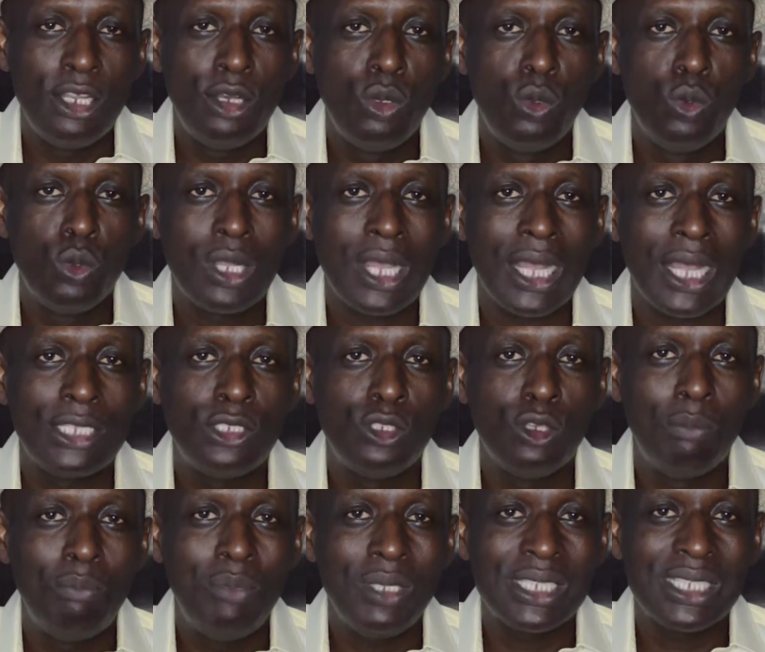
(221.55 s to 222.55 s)
look at
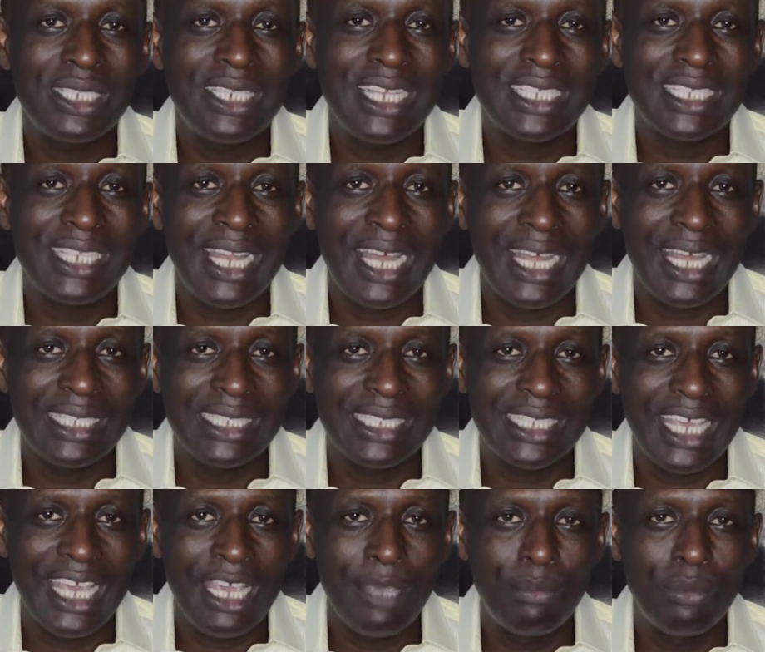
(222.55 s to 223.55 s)
your business
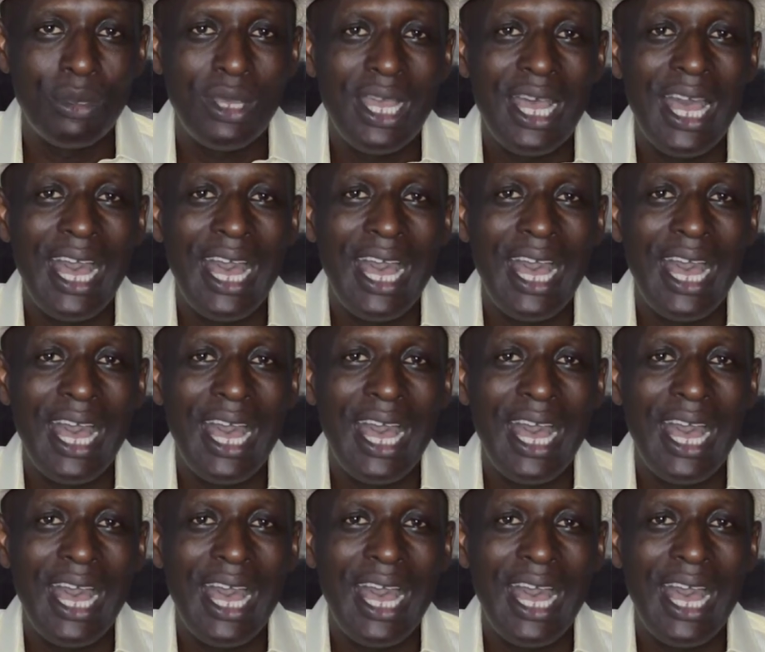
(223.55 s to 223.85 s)
landscape,